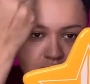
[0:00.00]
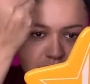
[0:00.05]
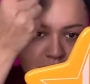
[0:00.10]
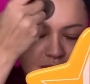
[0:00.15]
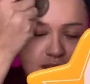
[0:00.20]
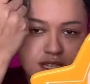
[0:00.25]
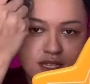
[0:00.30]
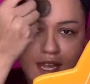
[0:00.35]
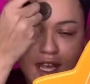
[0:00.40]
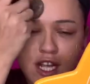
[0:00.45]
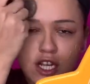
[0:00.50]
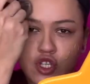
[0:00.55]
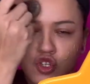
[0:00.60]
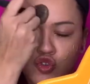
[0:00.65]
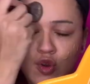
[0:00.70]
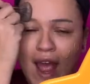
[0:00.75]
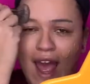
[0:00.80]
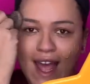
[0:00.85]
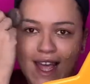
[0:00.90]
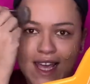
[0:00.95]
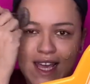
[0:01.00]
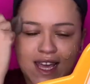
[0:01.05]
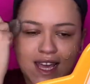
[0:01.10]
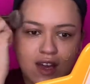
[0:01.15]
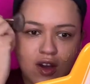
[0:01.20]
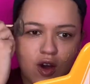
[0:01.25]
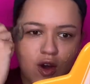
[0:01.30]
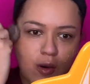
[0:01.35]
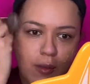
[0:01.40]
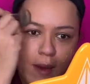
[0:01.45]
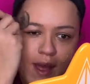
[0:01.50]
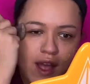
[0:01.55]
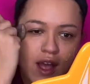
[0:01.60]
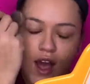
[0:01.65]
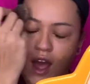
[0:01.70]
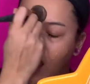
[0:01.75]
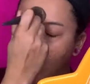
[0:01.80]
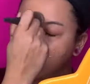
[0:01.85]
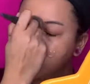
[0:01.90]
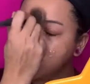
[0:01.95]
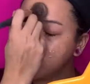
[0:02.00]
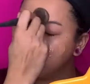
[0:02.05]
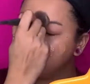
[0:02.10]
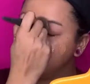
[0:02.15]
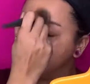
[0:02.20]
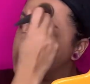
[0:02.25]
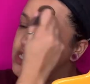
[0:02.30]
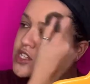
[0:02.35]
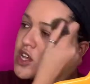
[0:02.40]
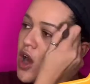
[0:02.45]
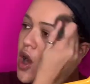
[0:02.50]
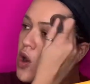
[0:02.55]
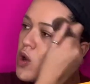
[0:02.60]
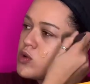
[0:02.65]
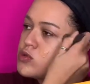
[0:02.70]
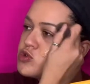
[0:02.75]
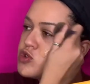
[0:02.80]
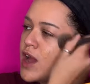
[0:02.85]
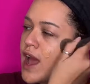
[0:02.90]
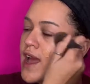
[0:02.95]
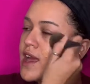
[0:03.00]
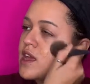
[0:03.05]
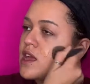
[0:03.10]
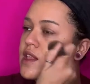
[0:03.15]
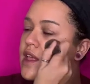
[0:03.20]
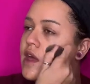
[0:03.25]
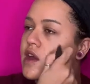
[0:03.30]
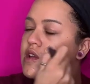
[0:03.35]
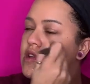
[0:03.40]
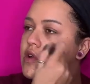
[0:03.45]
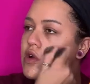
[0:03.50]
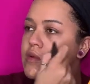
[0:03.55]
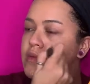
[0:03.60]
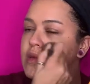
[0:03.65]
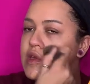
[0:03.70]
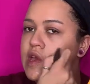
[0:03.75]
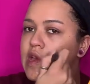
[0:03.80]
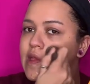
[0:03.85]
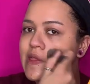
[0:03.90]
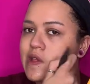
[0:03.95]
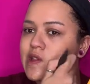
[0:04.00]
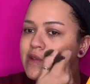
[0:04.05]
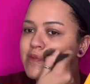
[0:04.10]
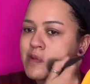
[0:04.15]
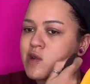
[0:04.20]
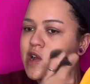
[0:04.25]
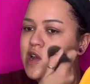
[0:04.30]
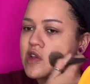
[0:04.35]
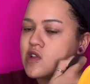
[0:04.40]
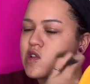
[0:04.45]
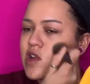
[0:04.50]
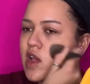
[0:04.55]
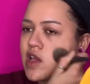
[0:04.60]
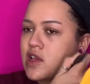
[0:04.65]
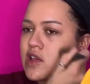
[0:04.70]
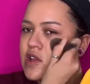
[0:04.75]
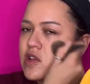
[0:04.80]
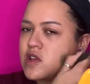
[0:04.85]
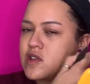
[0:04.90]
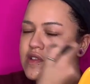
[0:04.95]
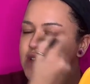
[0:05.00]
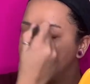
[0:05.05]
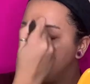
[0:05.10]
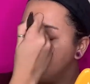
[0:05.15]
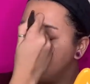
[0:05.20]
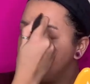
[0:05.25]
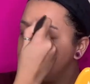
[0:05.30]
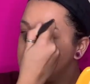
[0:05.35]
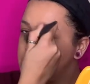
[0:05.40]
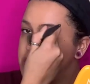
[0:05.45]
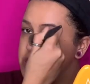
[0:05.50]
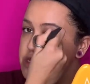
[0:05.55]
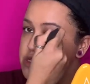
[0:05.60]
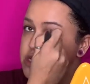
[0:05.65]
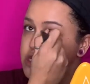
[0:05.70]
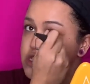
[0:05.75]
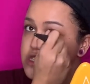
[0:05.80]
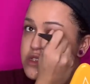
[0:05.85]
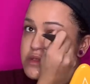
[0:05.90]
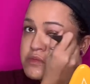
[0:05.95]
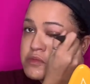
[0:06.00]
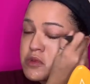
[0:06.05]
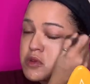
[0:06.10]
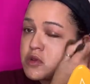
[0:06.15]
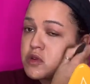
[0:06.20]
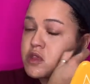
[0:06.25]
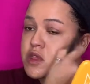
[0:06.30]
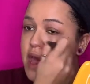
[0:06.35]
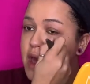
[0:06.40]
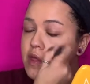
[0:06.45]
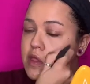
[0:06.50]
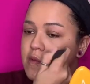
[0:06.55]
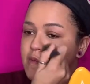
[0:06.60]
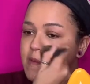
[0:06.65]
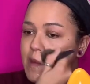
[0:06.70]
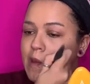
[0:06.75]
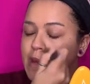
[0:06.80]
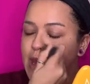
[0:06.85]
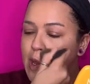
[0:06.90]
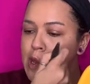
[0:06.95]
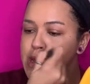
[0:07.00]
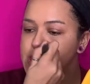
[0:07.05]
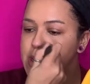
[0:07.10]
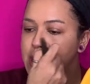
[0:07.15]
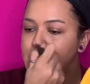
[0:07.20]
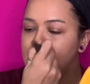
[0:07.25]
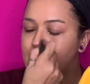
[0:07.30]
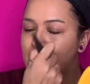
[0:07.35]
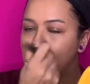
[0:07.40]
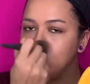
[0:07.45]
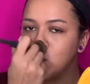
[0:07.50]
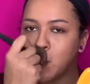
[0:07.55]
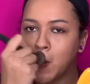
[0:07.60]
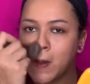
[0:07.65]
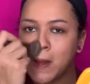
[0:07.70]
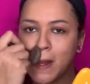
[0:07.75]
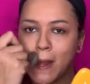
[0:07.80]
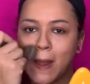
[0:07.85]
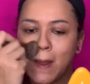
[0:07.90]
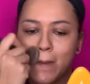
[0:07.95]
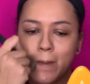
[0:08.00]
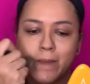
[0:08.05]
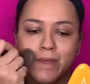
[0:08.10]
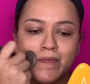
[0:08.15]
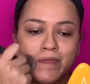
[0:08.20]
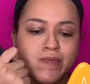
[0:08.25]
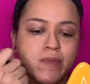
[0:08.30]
But it's like draggy. Oh my gosh, it is so draggy. Like normally this brush, I could just smooth out the foundation easily.